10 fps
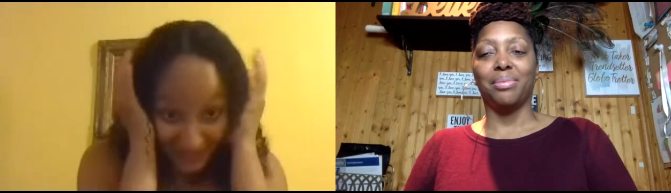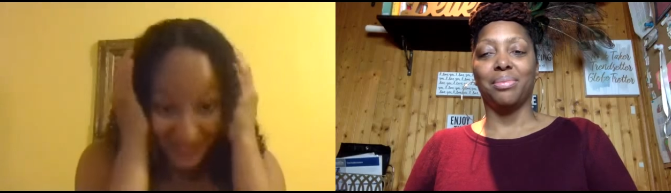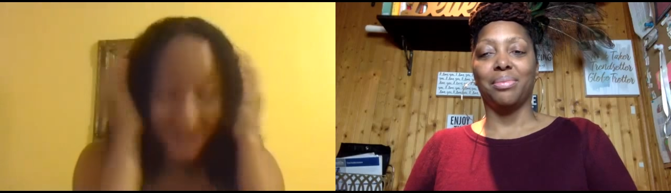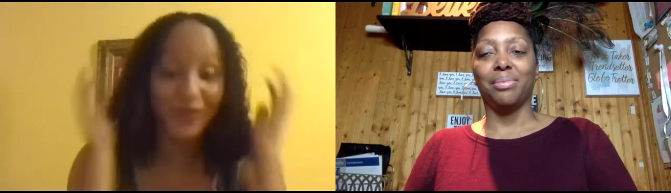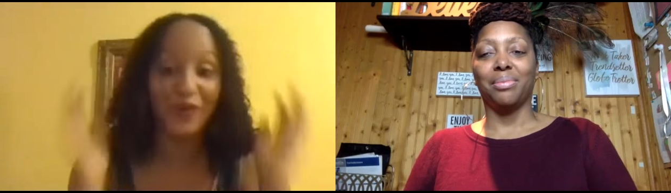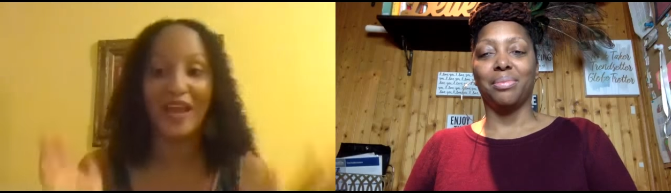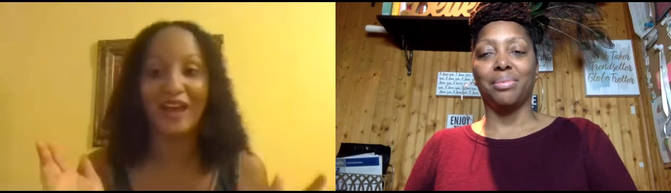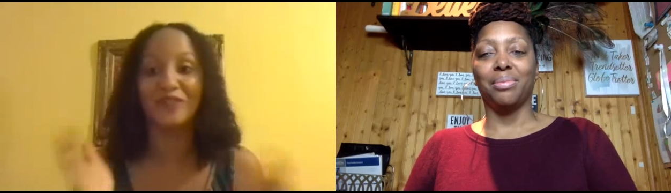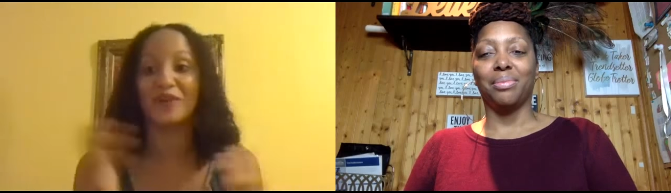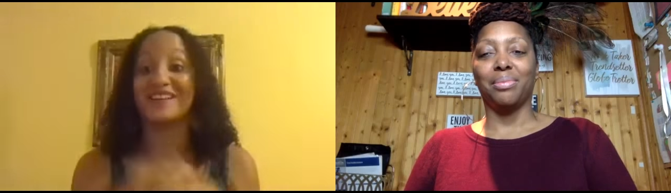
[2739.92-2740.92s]
Speaker 1: this or whatever
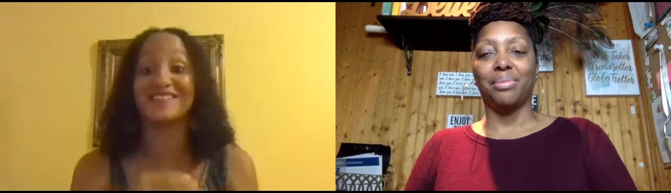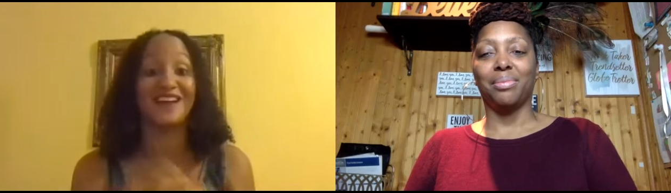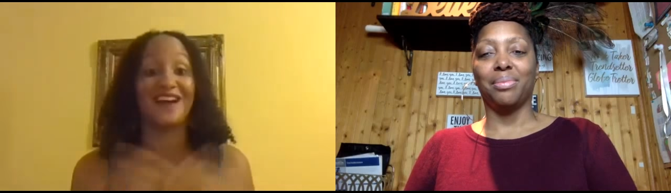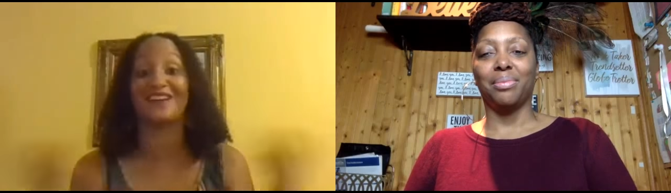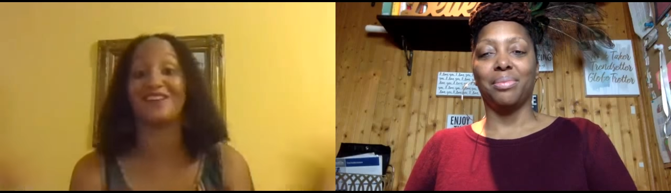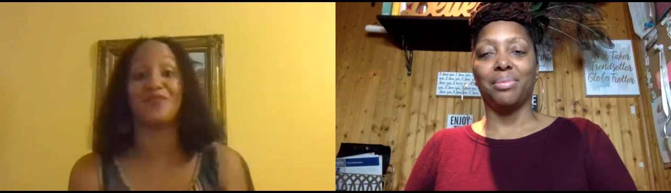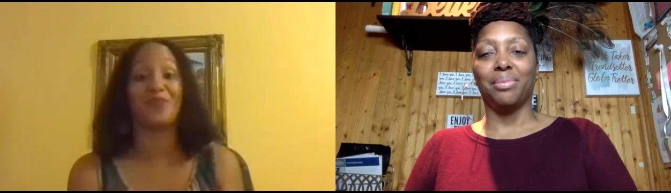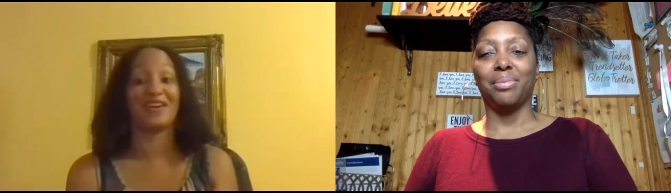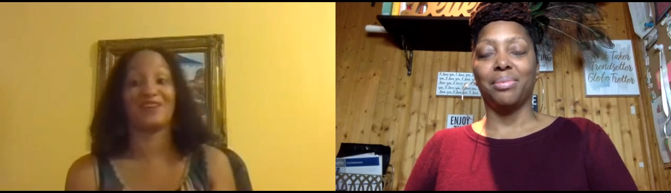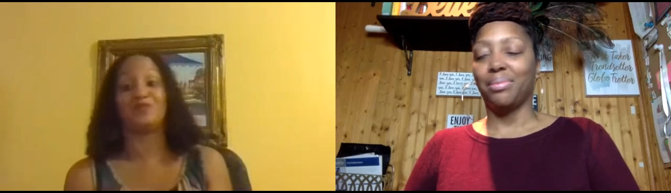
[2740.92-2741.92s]
is not gonna make
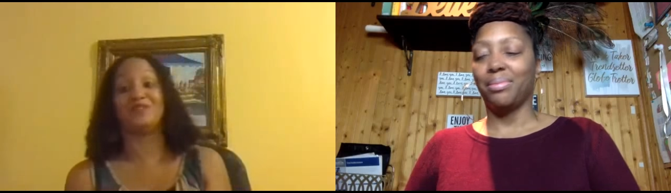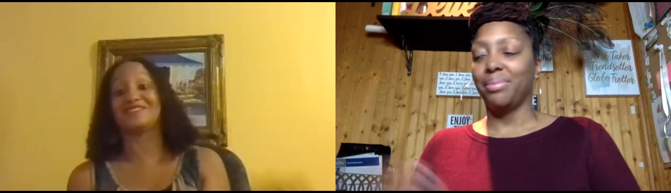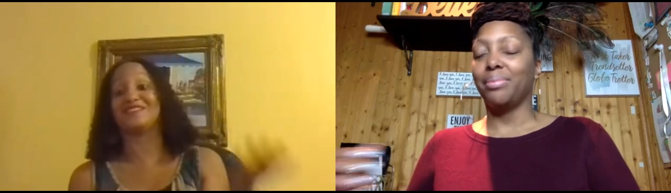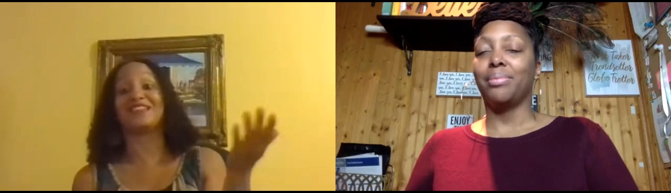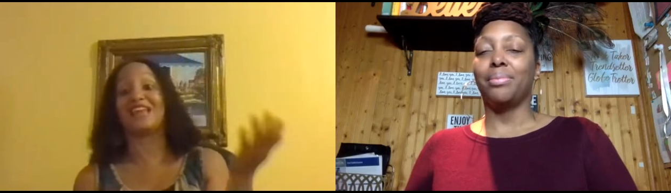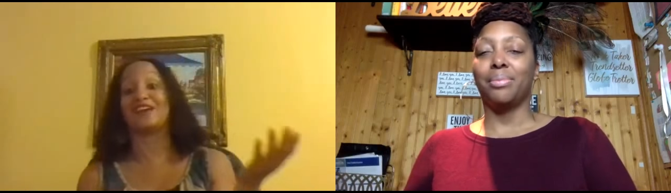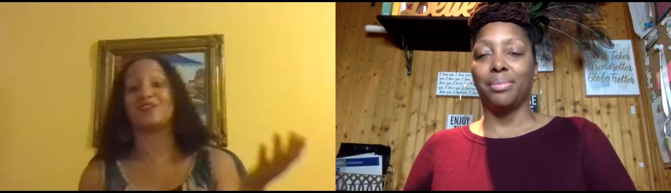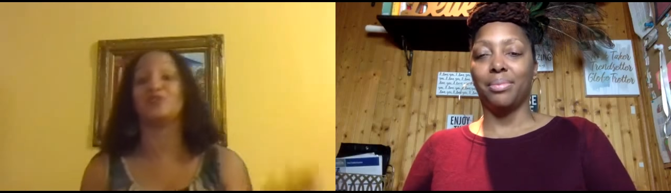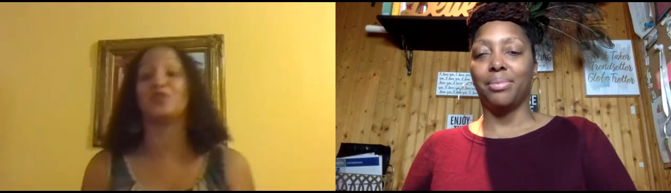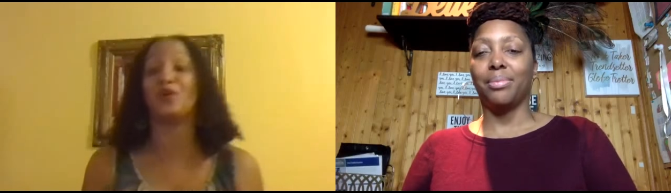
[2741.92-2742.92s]
it it's not like you
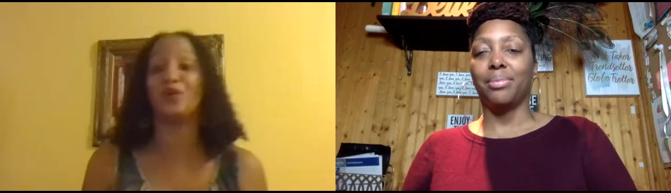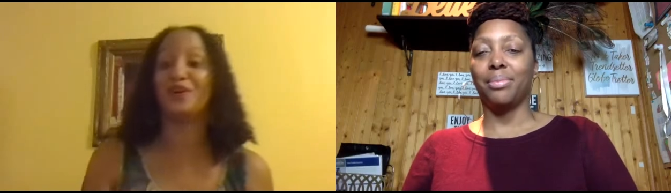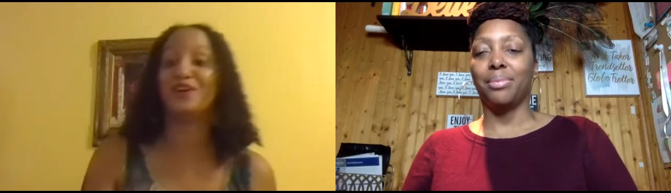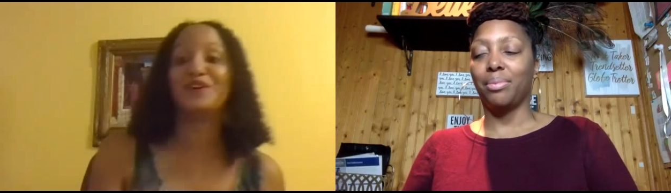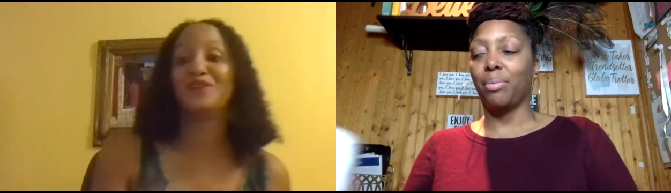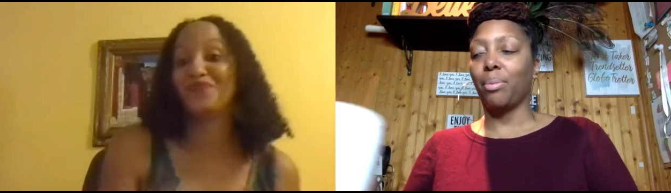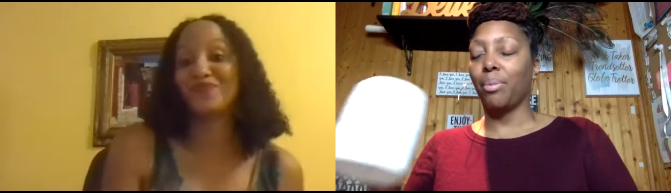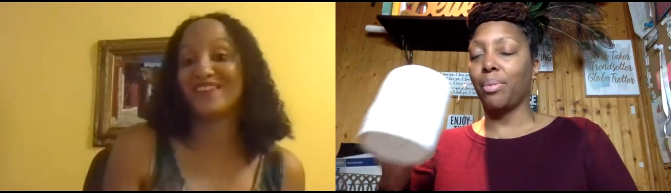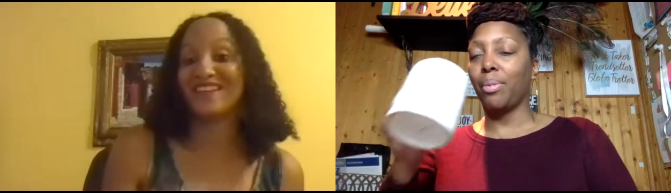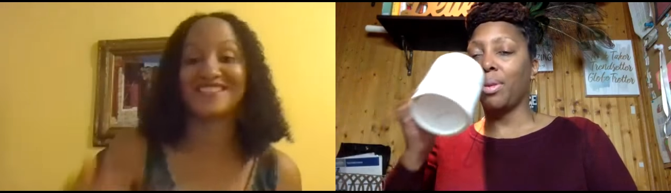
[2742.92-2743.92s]
know
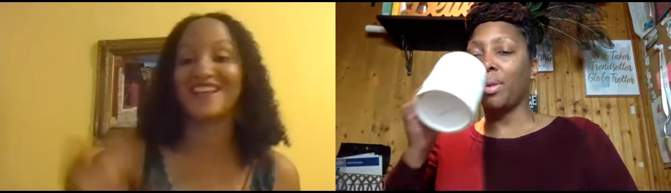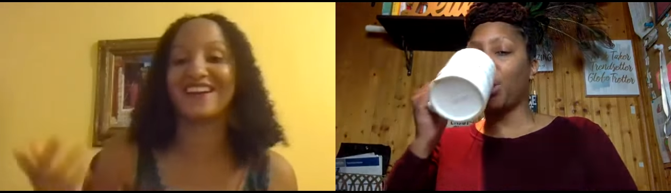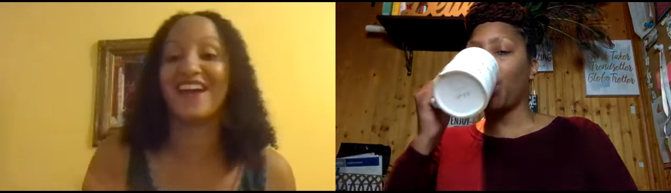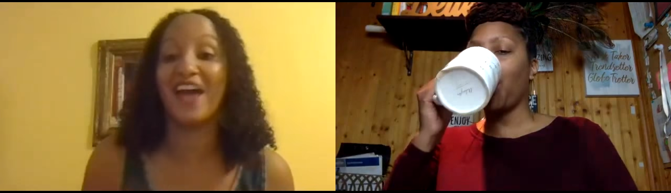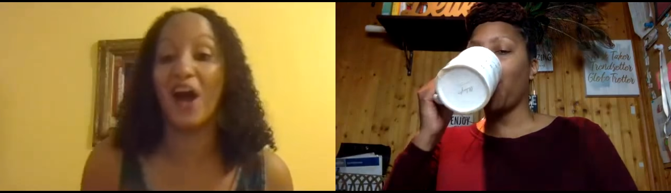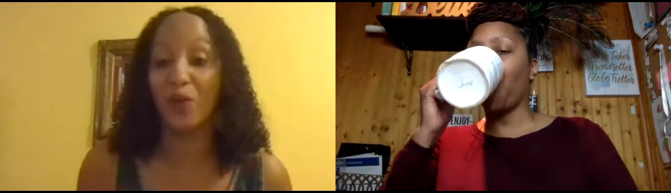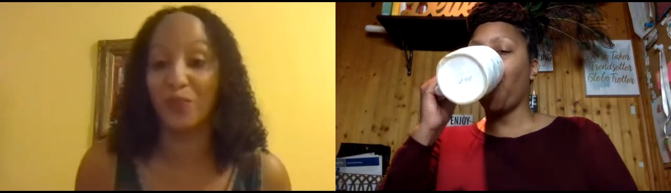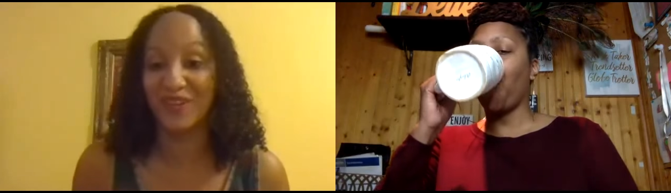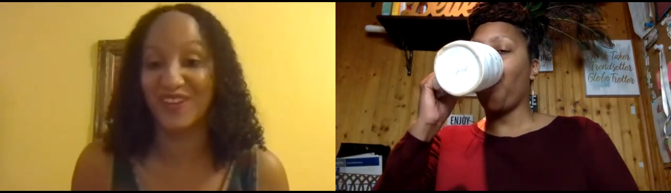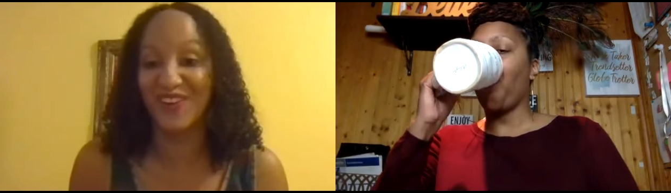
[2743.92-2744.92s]
it's not gonna help
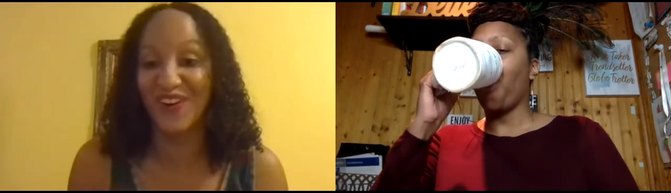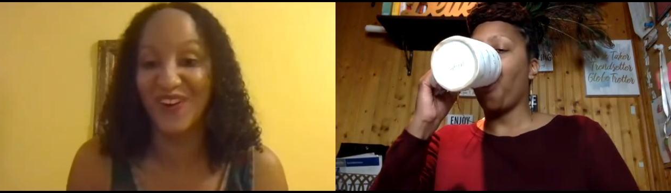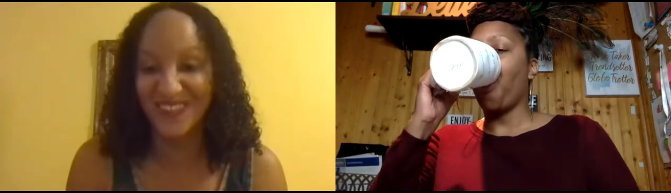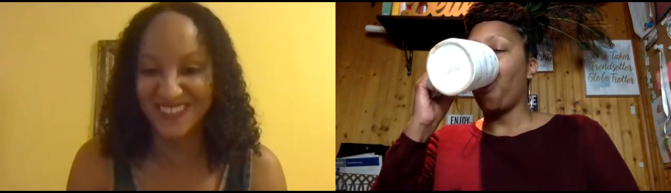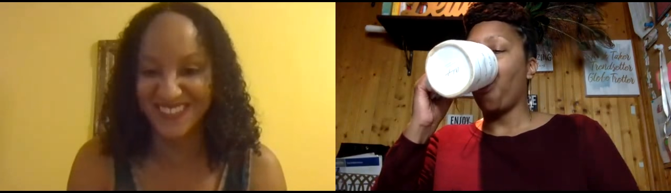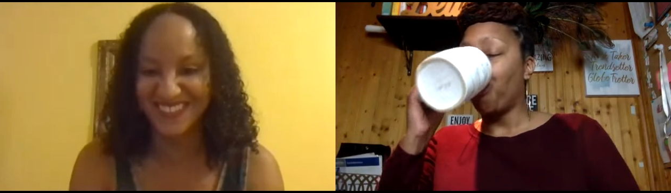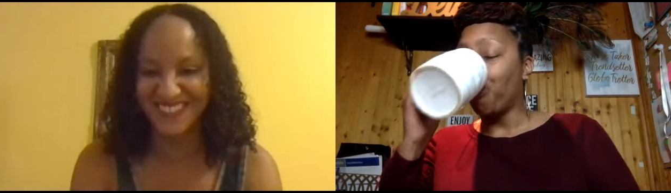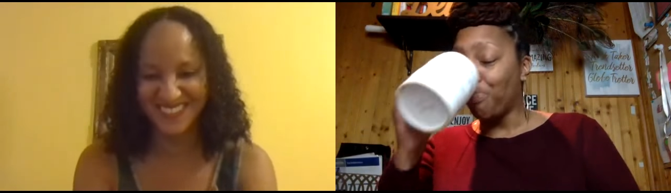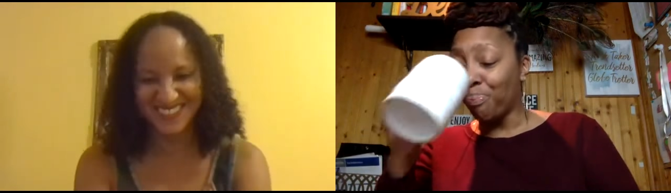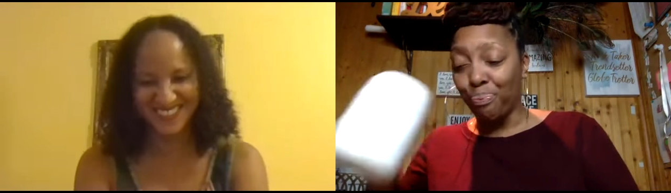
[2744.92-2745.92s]
you know
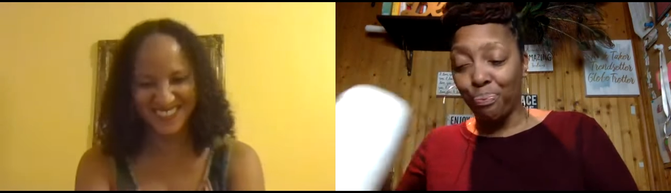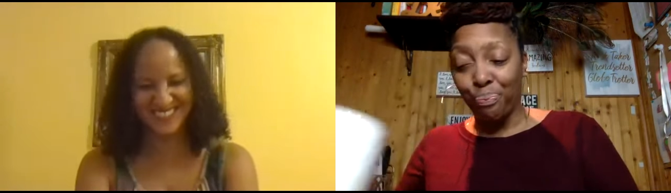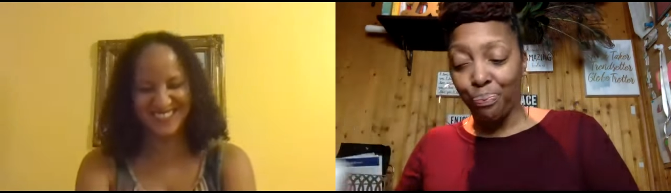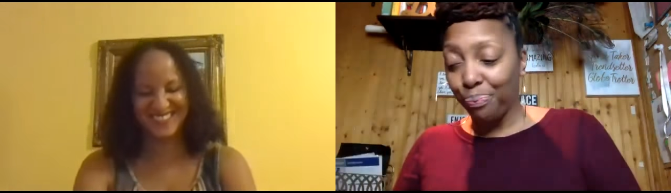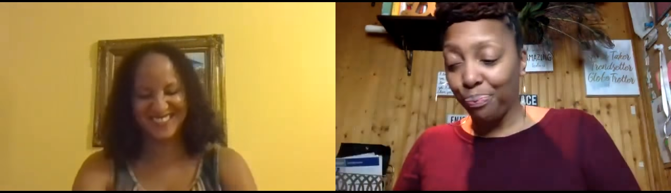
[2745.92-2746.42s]
Speaker 2: mm-hmm.